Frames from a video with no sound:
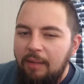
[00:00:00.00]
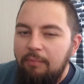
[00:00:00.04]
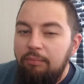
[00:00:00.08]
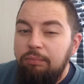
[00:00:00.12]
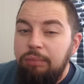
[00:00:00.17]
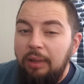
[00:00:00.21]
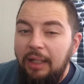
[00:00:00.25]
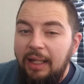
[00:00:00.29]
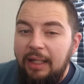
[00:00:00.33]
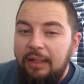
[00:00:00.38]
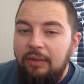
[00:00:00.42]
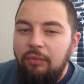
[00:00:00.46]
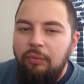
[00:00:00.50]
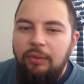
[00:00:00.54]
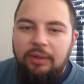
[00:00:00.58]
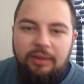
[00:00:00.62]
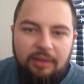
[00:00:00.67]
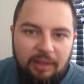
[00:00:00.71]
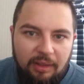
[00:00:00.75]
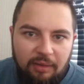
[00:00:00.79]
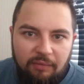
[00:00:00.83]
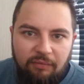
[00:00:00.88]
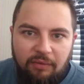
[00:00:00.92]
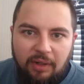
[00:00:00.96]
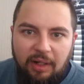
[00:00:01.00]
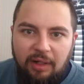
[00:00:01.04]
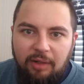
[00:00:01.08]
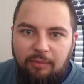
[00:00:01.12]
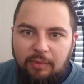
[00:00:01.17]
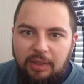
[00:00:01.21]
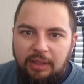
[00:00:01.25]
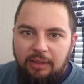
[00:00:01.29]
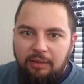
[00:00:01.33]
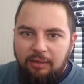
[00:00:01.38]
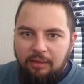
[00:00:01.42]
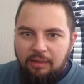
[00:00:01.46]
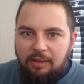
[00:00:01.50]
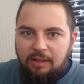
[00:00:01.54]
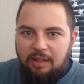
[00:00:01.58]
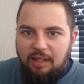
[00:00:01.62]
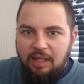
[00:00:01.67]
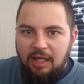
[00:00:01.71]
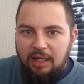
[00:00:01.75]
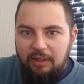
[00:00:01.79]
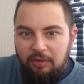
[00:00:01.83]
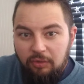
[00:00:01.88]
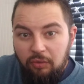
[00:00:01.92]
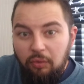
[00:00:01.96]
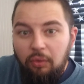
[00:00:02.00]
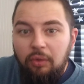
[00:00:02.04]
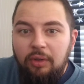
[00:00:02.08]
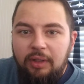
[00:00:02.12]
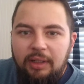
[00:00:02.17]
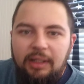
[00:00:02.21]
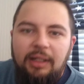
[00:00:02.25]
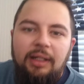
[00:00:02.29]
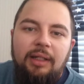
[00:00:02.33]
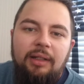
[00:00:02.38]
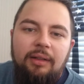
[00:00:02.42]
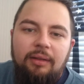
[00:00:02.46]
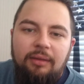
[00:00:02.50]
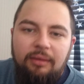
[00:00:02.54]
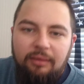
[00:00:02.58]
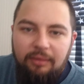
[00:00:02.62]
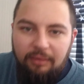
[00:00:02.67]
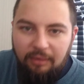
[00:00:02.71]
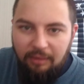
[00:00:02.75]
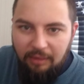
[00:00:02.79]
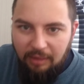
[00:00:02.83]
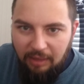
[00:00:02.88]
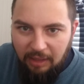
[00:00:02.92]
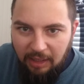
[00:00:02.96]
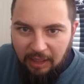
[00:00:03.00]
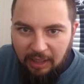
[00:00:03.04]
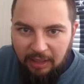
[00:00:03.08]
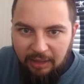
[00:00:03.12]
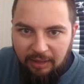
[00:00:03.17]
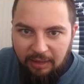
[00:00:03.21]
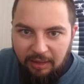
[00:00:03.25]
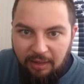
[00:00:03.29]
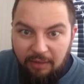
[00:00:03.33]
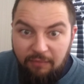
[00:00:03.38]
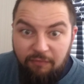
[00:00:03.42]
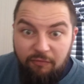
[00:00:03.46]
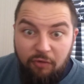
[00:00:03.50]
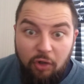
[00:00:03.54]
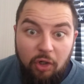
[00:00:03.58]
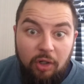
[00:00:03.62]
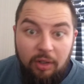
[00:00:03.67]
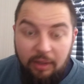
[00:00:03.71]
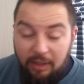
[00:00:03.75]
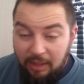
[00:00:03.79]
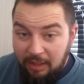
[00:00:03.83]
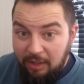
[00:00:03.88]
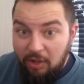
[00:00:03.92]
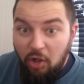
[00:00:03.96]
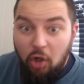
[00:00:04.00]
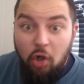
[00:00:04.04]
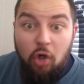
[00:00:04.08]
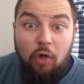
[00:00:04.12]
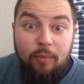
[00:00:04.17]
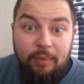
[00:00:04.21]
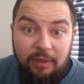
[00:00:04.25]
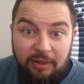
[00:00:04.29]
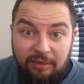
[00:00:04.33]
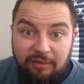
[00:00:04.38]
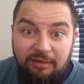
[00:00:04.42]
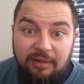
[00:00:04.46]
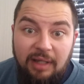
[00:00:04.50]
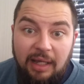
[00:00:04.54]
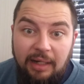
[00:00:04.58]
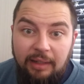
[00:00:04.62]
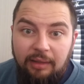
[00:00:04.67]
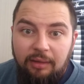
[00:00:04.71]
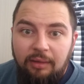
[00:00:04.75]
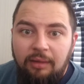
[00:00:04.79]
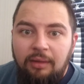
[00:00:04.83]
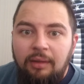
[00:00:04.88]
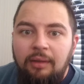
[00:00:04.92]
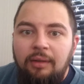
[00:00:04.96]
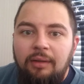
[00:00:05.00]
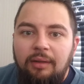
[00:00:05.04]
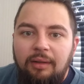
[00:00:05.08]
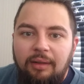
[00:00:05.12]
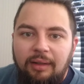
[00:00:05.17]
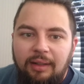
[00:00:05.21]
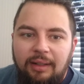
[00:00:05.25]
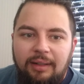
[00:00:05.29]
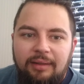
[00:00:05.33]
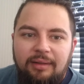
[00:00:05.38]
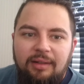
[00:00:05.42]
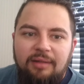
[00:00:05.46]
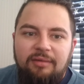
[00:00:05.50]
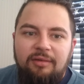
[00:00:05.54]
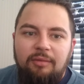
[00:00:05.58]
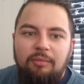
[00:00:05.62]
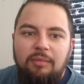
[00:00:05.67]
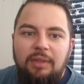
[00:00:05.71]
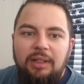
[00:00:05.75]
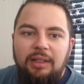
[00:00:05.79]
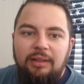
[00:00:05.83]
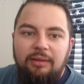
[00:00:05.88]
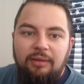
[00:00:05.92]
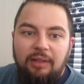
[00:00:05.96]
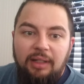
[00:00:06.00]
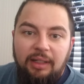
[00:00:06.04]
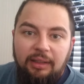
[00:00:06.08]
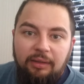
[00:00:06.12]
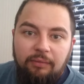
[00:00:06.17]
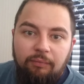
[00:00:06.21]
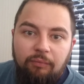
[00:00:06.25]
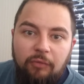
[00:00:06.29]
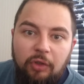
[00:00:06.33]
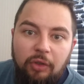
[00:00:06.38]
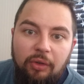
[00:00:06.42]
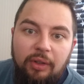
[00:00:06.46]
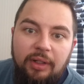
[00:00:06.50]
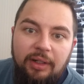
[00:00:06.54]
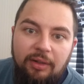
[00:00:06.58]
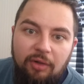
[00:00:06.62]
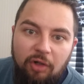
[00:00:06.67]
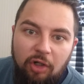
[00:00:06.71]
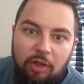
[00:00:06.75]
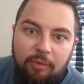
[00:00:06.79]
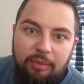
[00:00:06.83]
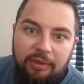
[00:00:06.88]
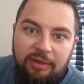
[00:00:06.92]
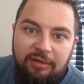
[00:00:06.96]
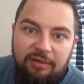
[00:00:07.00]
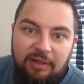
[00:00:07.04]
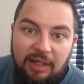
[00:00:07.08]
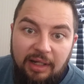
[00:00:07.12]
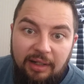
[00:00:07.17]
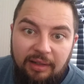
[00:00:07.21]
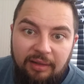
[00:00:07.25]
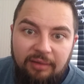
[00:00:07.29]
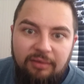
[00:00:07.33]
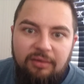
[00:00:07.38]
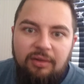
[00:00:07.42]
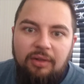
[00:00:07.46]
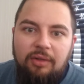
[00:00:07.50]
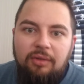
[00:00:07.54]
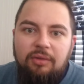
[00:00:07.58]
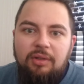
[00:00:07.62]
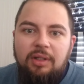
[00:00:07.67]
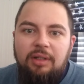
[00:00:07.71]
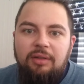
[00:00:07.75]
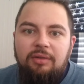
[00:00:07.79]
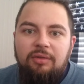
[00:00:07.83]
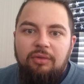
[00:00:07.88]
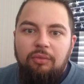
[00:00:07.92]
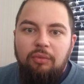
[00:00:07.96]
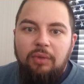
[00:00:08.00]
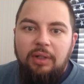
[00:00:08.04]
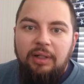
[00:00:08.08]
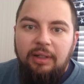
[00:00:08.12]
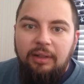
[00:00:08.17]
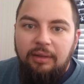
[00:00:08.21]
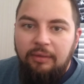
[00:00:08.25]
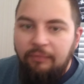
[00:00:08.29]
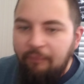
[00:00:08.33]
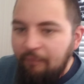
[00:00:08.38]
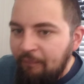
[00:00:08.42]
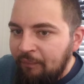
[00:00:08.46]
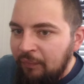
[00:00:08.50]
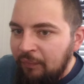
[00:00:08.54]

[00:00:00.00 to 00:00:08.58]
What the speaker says: blend with the environment that you're in an urban setting. All right? It doesn't mean like you're in an urban setting, so you need to wear,